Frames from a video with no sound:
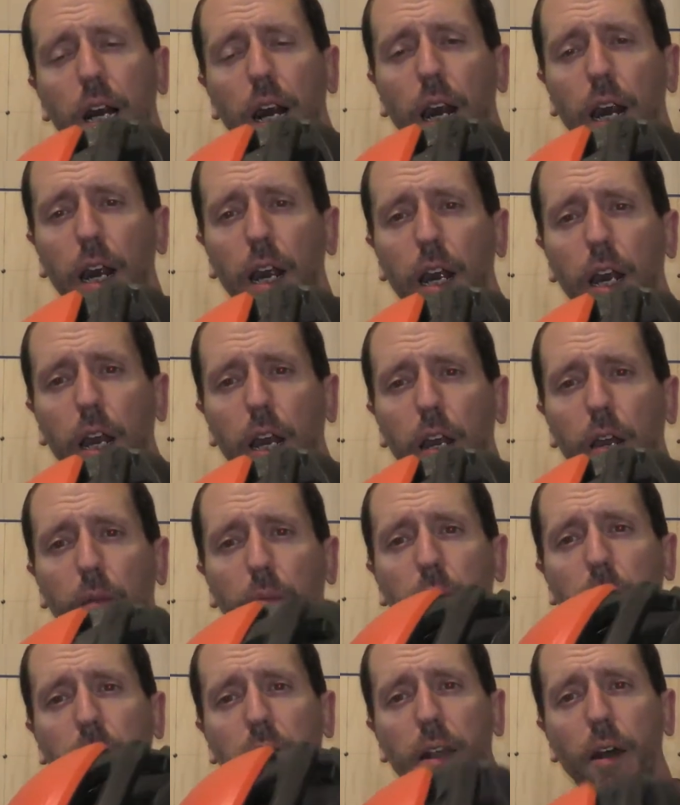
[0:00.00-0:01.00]

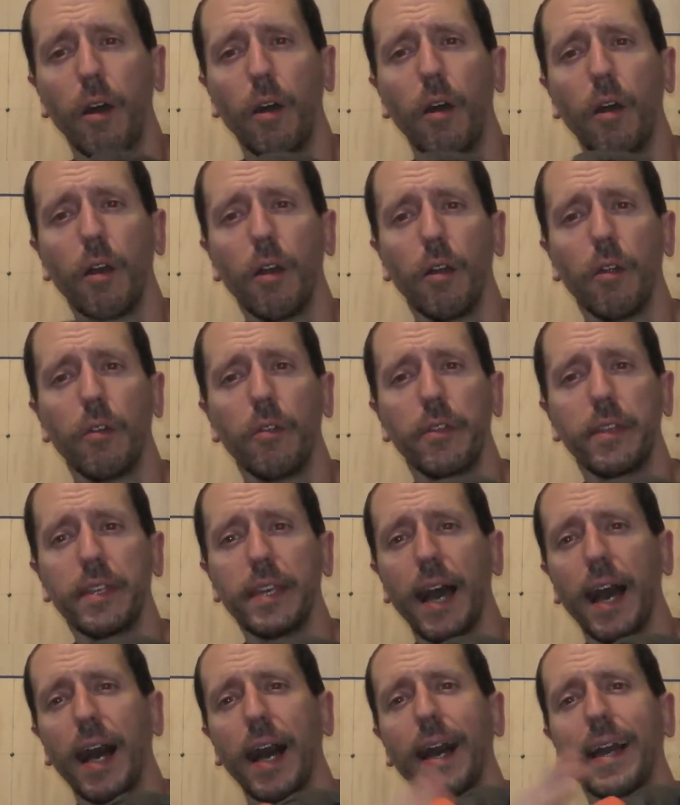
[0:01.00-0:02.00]
They are the
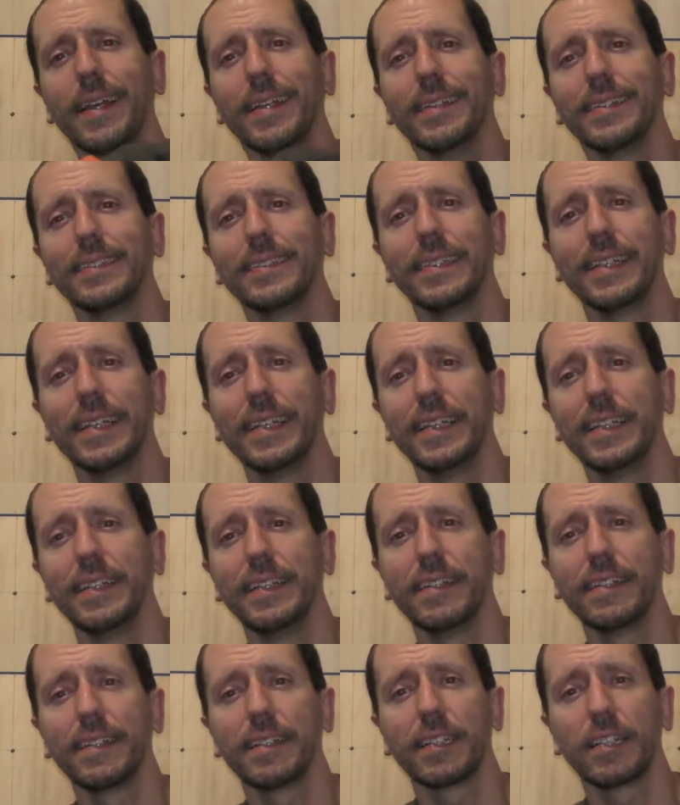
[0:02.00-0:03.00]
highest
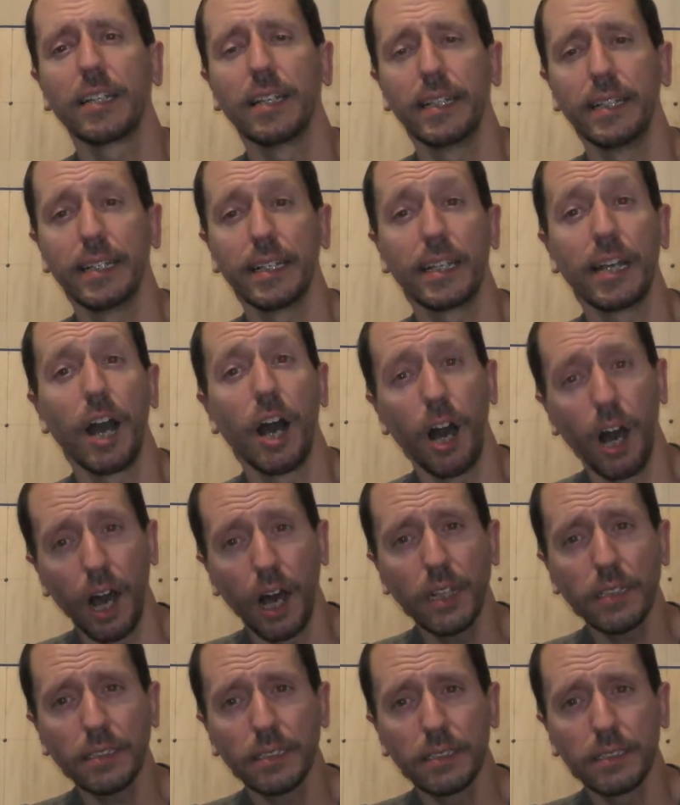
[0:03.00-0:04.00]
in
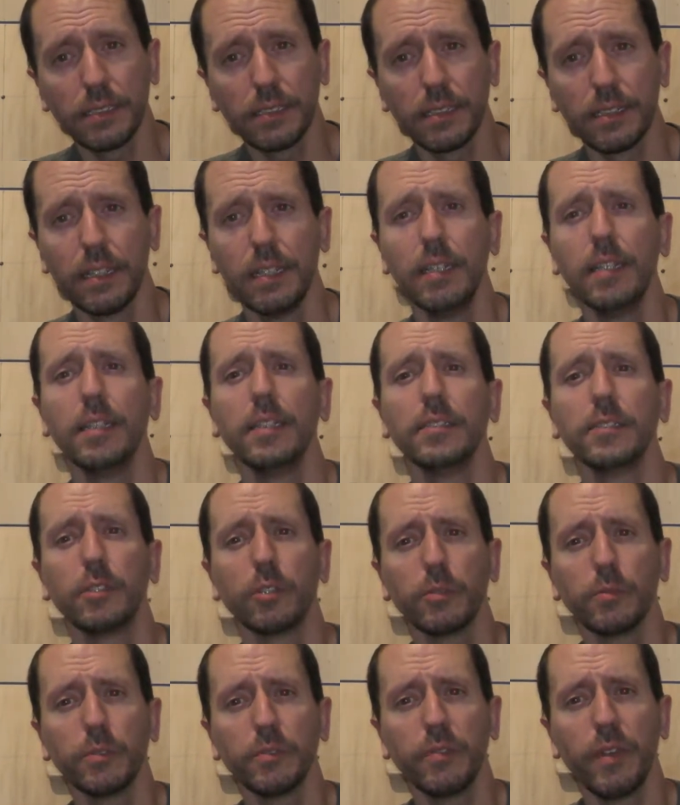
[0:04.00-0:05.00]
cost in
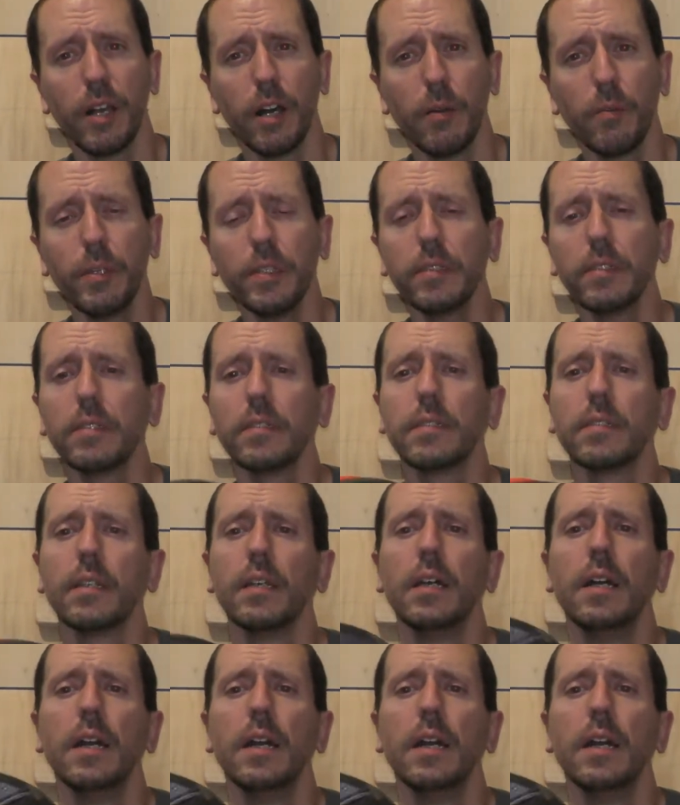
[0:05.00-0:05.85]
terms of helmets.